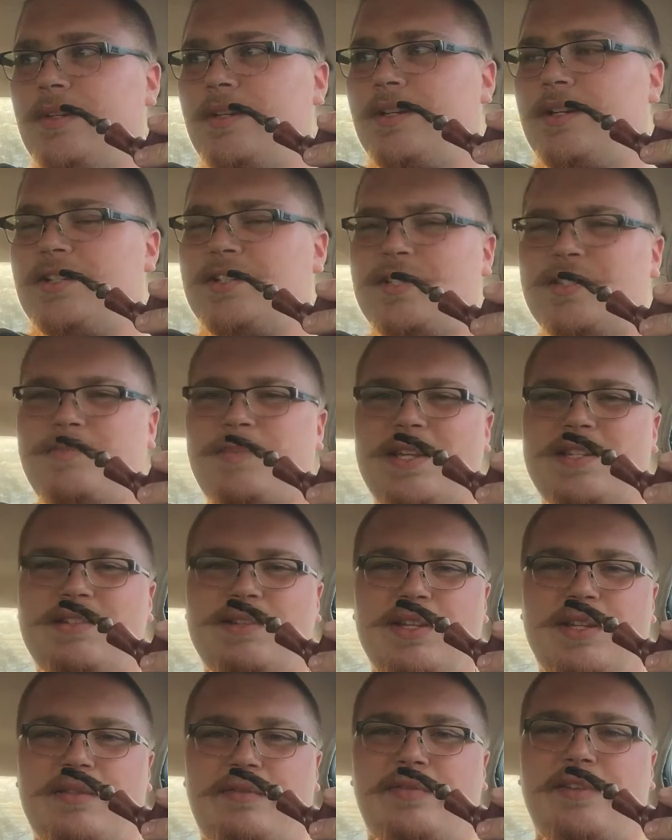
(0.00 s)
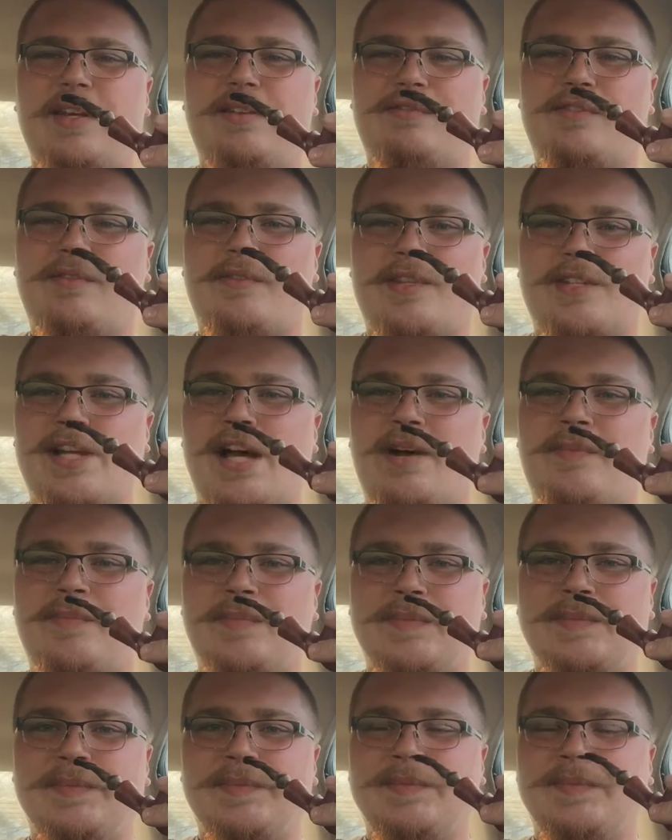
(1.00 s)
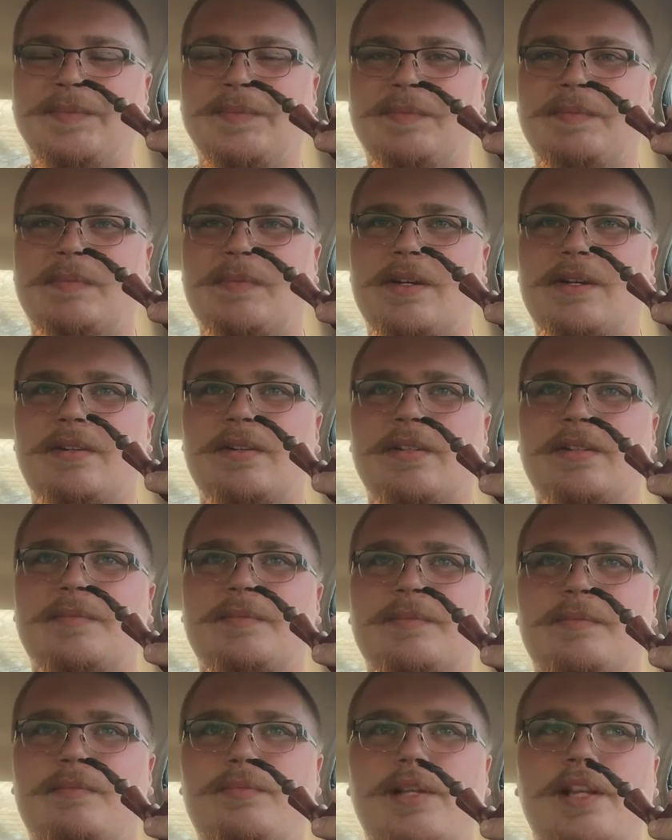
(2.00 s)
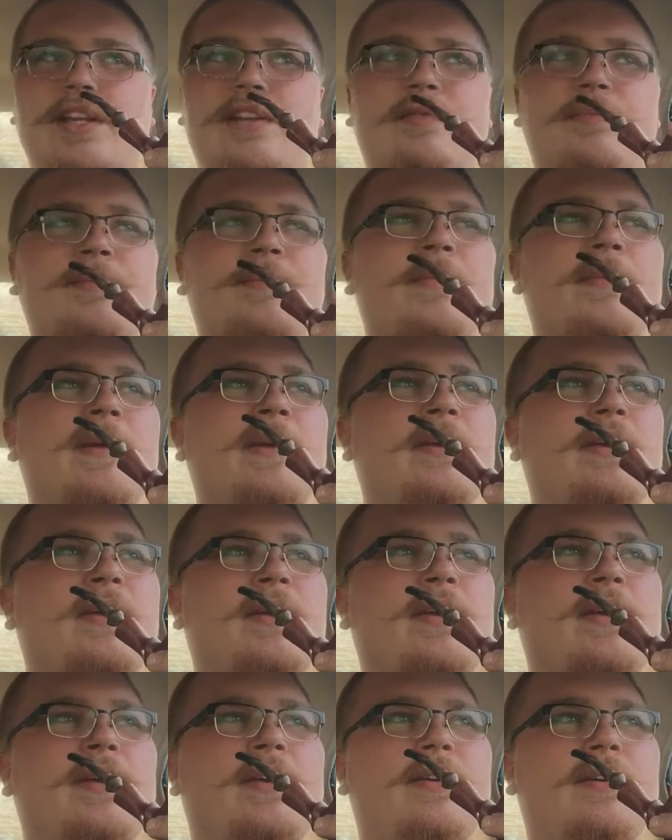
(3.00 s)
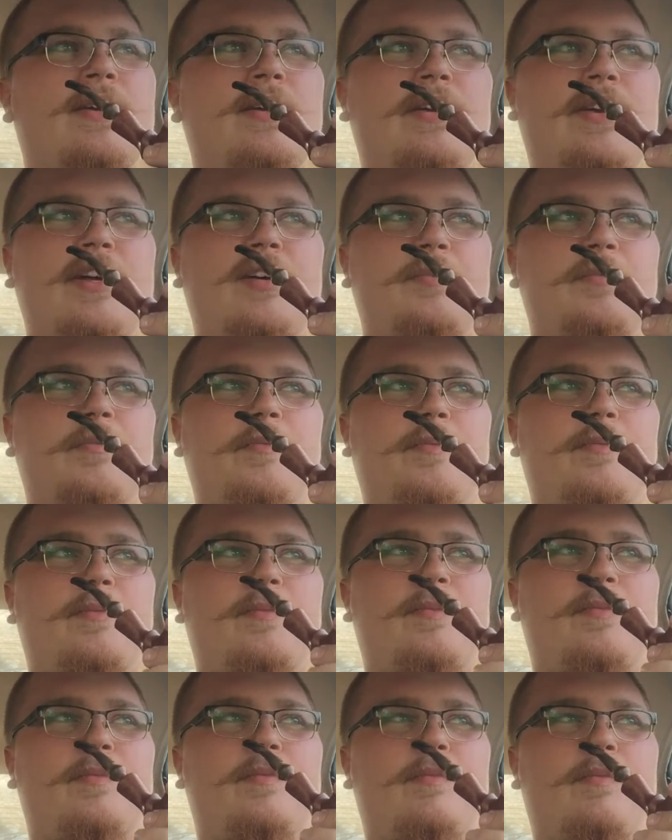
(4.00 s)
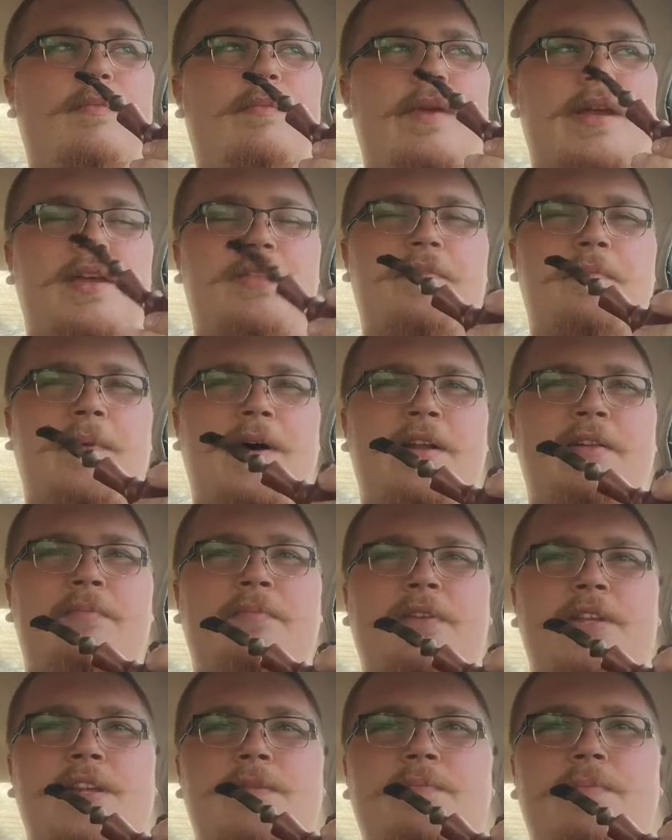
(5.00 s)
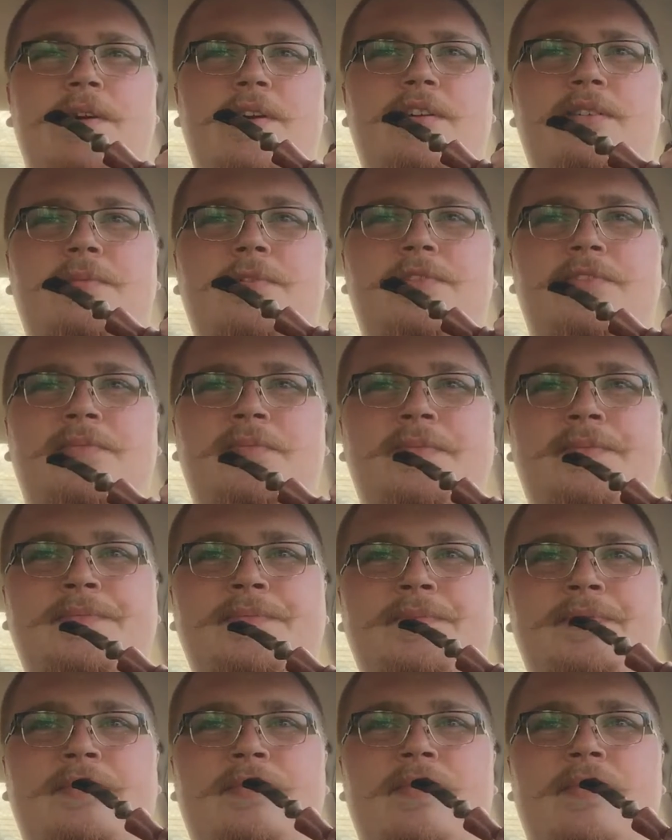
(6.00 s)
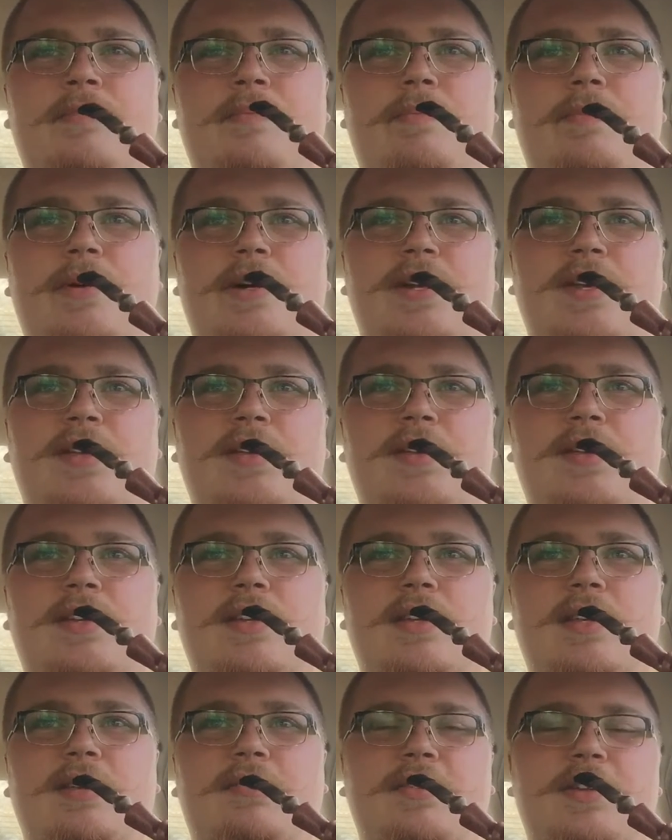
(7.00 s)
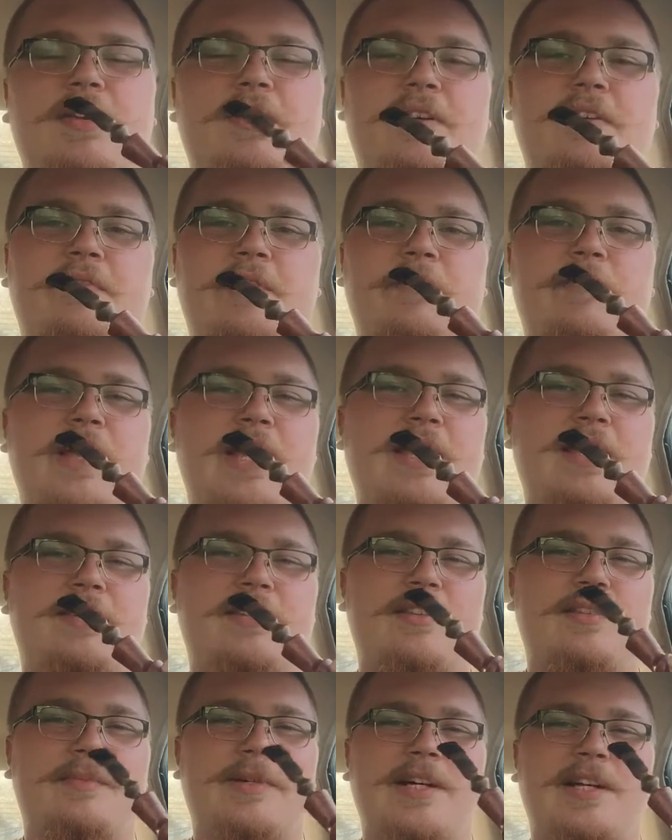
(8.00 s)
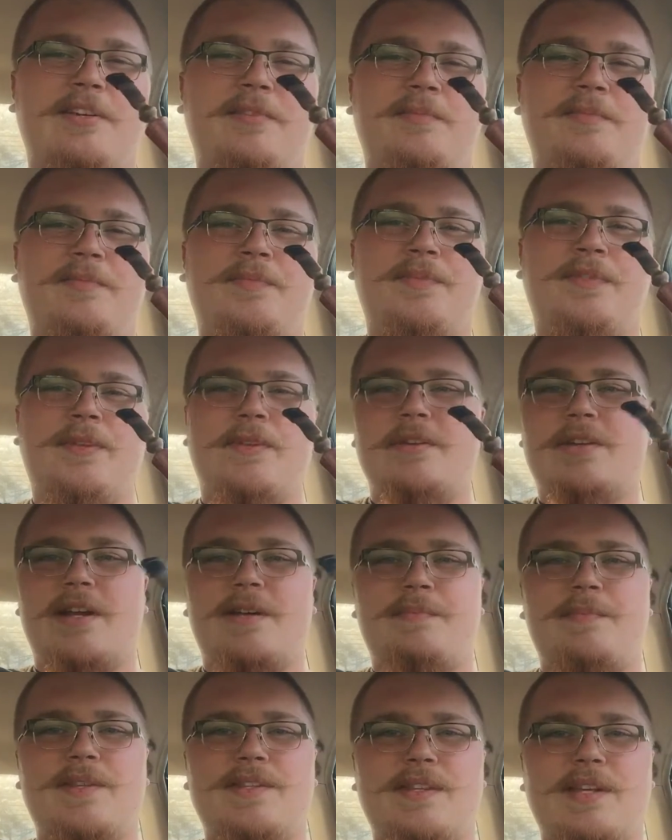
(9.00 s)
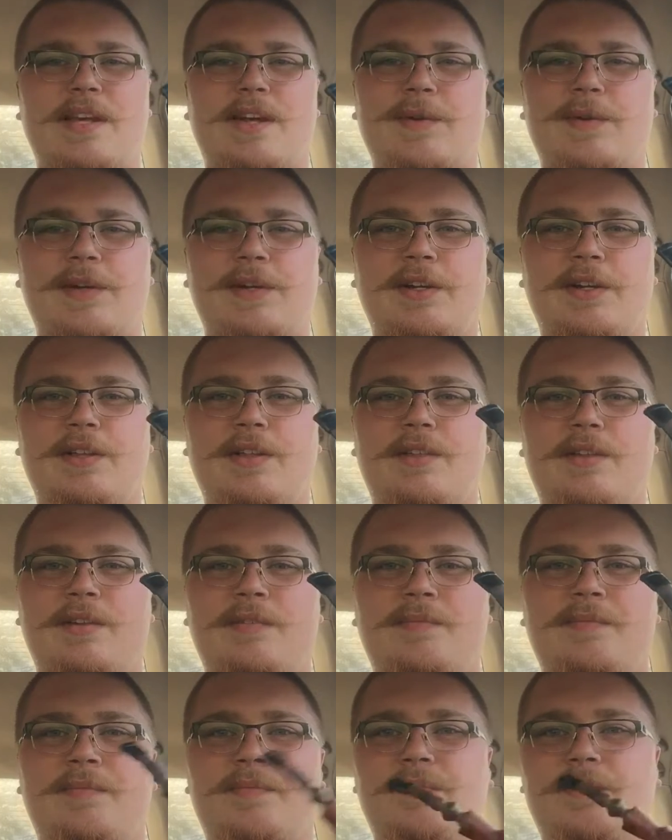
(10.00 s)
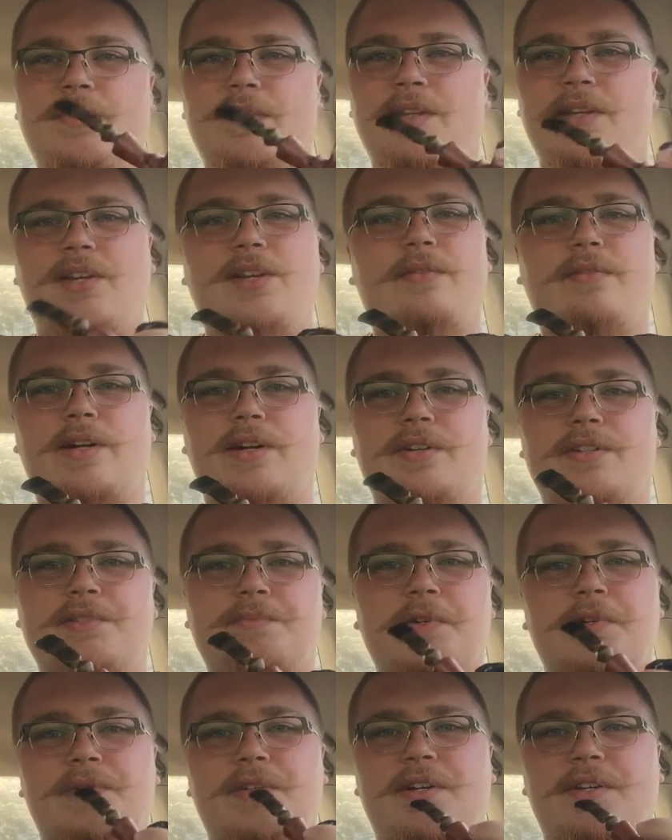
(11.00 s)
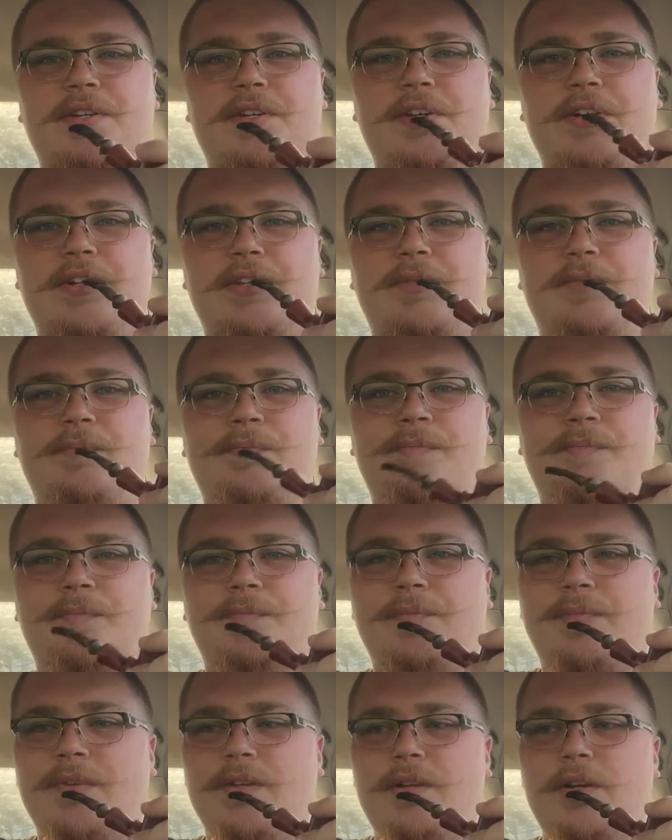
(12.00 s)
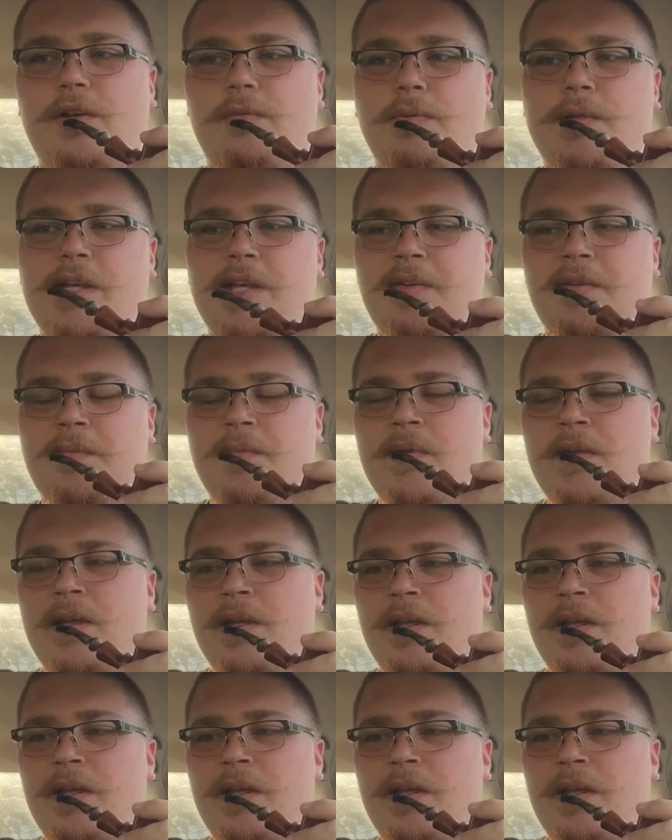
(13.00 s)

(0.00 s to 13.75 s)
because it's basically the flavor of the top blend. It'll help make the bottom blend bearable, but if you don't even make it to the bottom, you're not missing out on anything. Like, you've already smoked all your good blend.